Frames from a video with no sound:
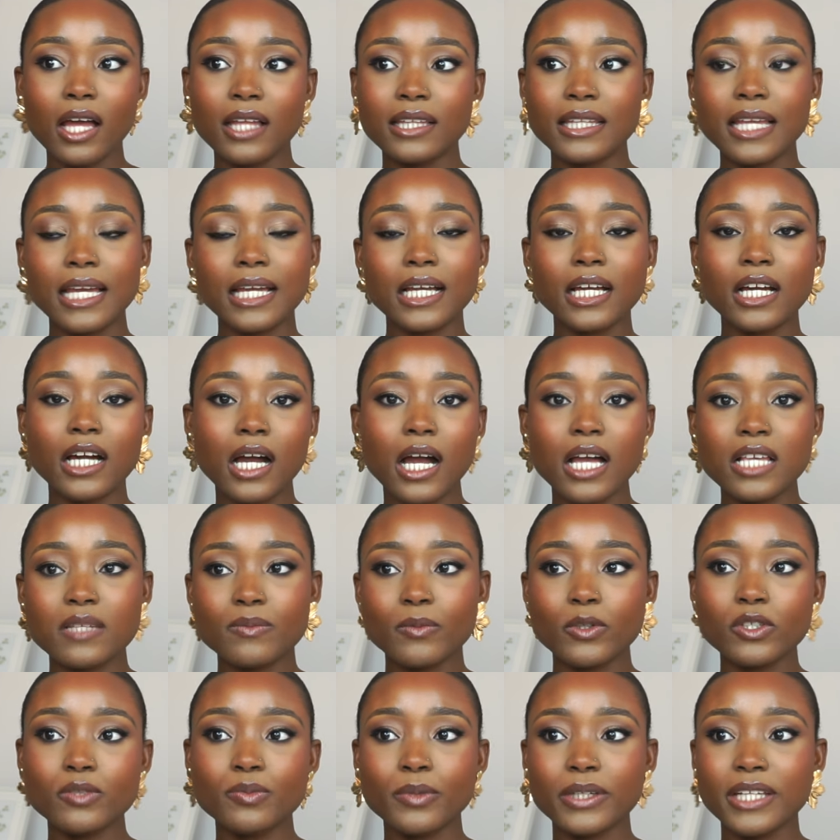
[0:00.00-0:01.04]
like, as
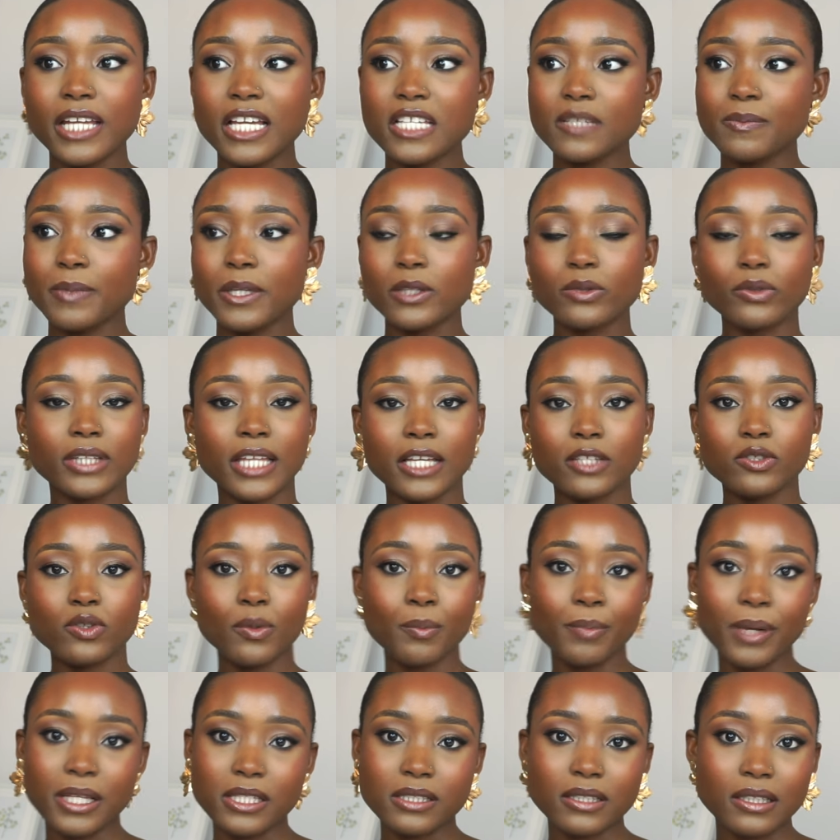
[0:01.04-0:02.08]
much money I spent on, like,
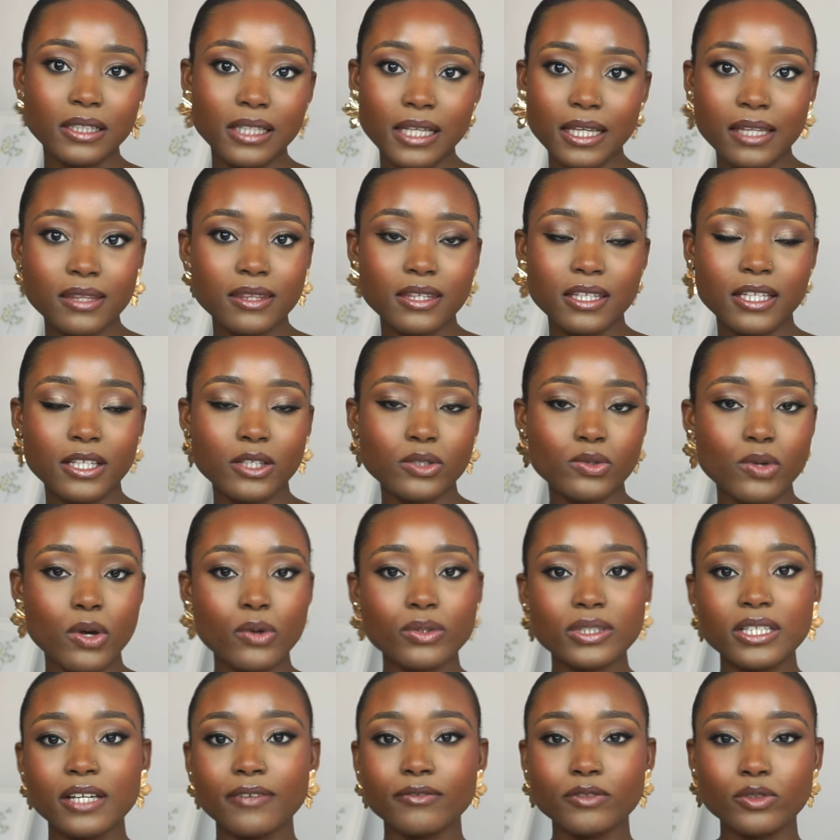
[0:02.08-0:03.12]
some particular things. Or I
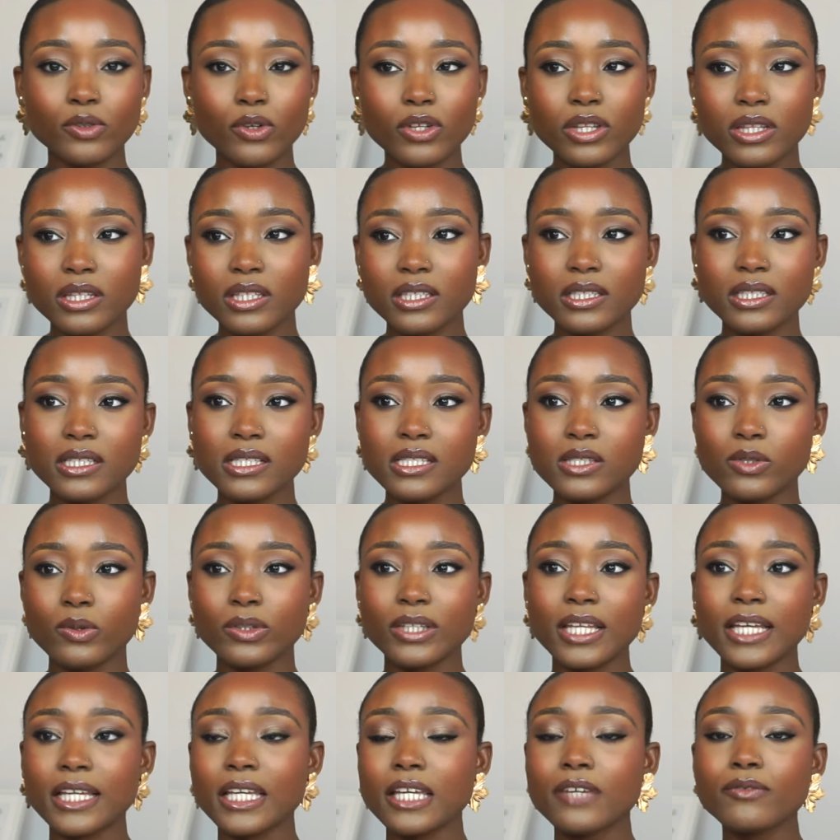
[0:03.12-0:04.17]
wouldn't have done this. Or,
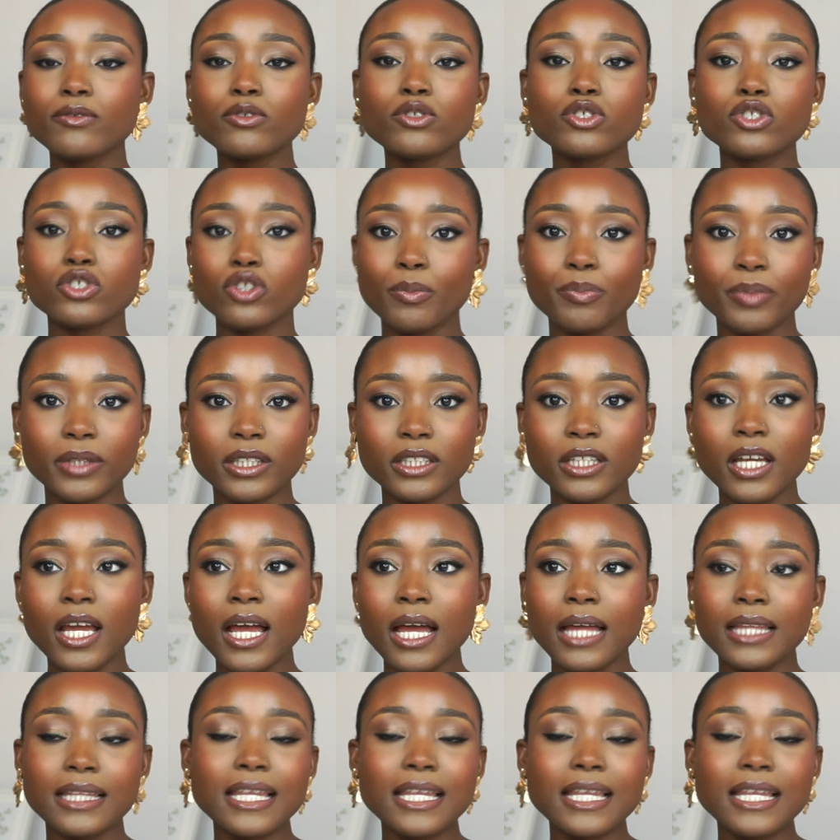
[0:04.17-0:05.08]
like, even shopping.